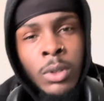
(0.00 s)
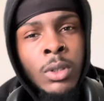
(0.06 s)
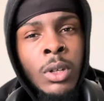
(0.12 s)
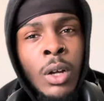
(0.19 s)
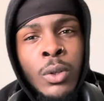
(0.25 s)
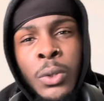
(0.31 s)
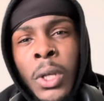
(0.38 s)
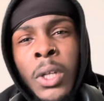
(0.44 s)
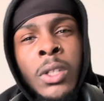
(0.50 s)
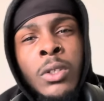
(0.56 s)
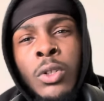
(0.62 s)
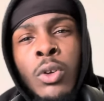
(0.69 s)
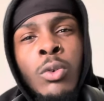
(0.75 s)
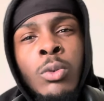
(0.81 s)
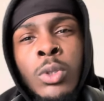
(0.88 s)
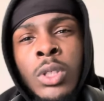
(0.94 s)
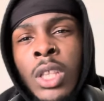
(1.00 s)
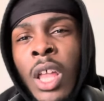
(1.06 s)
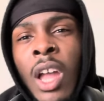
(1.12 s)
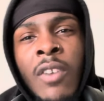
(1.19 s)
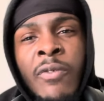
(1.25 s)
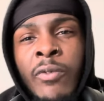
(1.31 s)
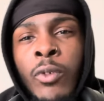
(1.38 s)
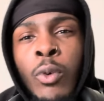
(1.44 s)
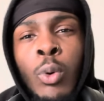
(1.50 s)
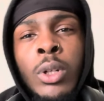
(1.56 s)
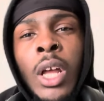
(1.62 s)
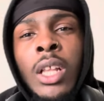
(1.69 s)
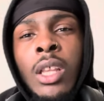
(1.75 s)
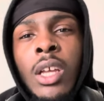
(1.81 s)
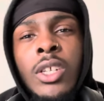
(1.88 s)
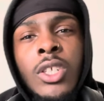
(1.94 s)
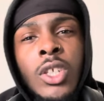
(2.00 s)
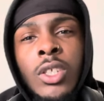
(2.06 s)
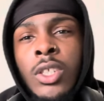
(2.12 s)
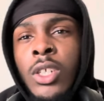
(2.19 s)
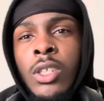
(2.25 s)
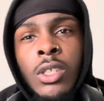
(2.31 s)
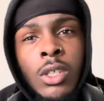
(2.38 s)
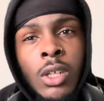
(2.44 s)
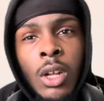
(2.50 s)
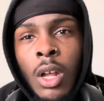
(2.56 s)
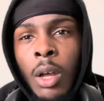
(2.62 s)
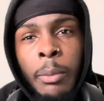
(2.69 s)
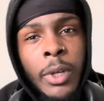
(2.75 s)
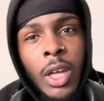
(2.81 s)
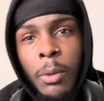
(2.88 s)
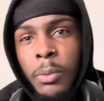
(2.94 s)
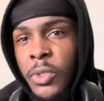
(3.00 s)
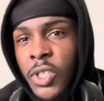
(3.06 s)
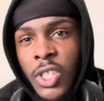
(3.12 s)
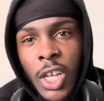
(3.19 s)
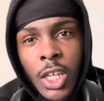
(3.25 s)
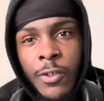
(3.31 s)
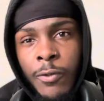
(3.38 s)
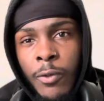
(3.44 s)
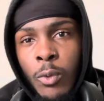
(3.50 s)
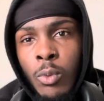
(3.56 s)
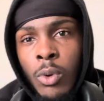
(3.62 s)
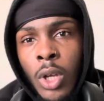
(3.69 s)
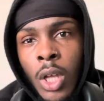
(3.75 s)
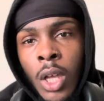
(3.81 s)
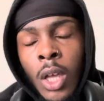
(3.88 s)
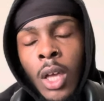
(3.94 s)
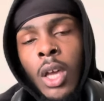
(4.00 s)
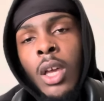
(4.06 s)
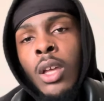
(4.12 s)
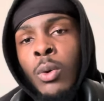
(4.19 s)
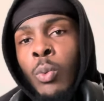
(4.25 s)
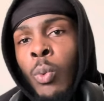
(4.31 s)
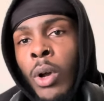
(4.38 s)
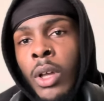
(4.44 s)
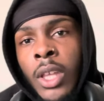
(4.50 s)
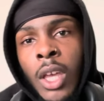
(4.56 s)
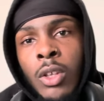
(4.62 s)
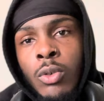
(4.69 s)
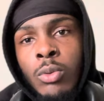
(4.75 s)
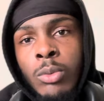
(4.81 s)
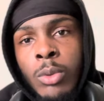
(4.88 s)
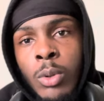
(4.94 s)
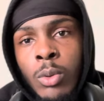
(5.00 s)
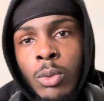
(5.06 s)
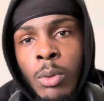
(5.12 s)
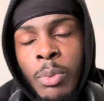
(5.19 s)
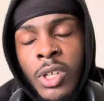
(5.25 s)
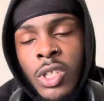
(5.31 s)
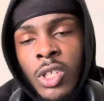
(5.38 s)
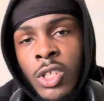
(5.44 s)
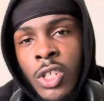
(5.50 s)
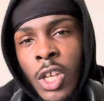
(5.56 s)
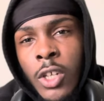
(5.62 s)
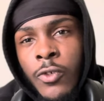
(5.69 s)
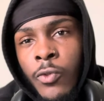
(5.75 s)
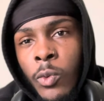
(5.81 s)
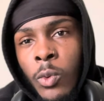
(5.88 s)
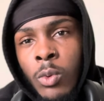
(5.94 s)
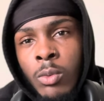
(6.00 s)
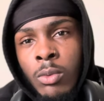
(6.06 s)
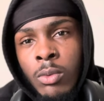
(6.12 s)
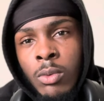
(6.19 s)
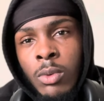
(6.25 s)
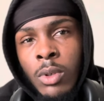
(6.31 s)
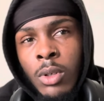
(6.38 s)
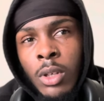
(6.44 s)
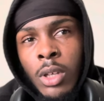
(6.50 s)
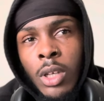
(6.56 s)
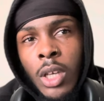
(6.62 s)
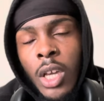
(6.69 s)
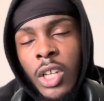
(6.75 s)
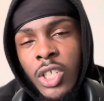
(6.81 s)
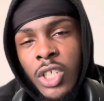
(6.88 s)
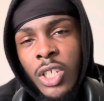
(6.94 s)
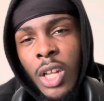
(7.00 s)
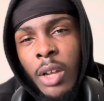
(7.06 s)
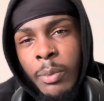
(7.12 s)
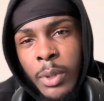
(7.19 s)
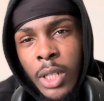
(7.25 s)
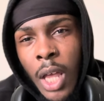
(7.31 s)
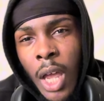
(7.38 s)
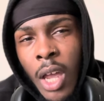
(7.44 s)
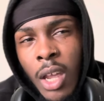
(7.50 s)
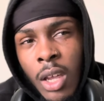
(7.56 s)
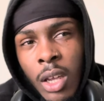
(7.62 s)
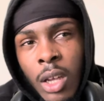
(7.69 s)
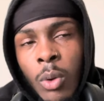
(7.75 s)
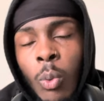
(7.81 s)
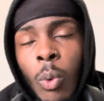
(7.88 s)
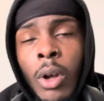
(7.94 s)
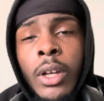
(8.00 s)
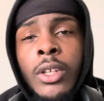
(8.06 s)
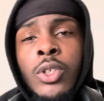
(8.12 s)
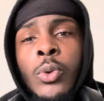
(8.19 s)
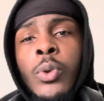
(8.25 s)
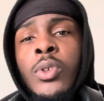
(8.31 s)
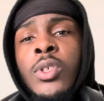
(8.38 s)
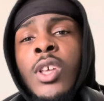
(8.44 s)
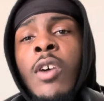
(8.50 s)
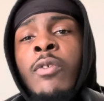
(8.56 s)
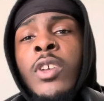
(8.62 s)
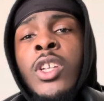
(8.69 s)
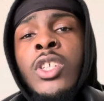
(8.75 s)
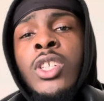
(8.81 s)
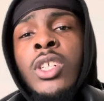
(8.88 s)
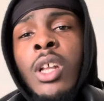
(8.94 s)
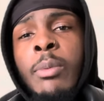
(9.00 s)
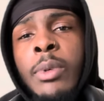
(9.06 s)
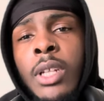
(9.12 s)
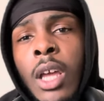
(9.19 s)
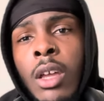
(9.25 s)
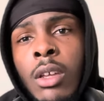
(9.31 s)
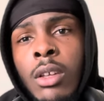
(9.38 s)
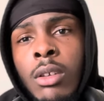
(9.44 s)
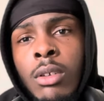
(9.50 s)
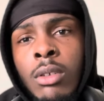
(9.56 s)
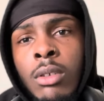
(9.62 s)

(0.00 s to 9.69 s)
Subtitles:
Only thing to do is left on that list is just become successful. And what can you do to be successful each and every day and work into yourself each and every day?